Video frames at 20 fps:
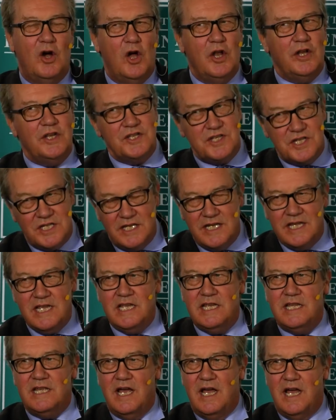
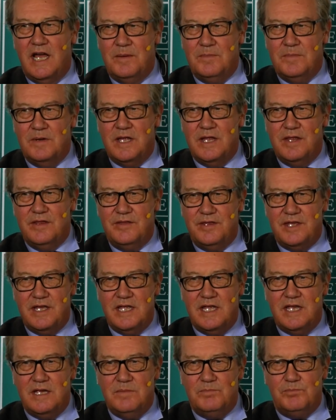honestly,
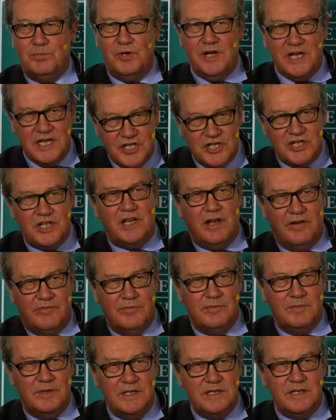the British
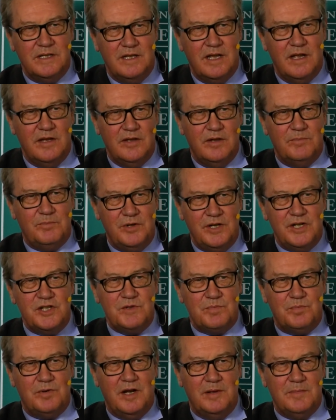government and the
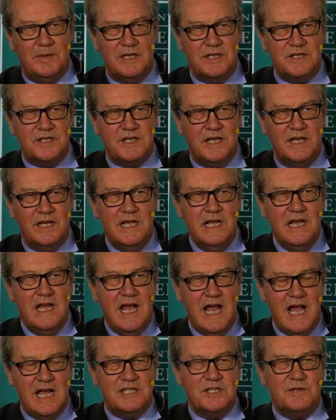British Prime Minister
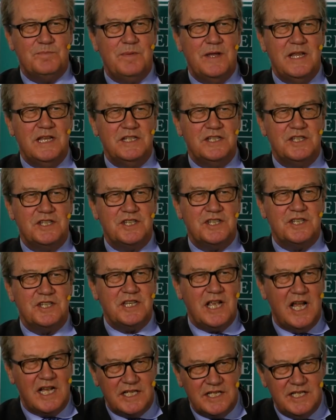has been
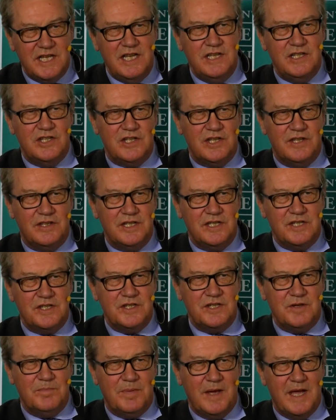sucked into this
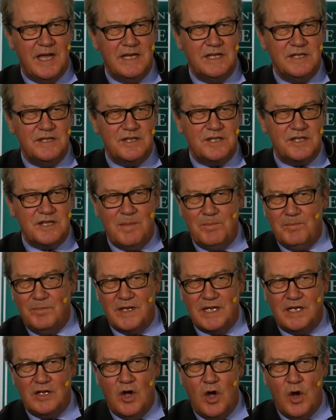debate,
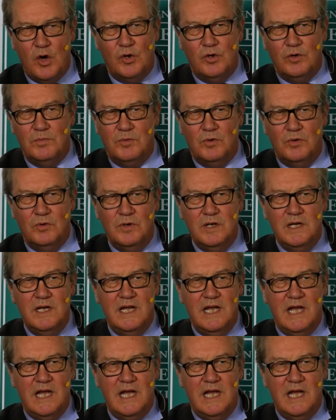something horrible.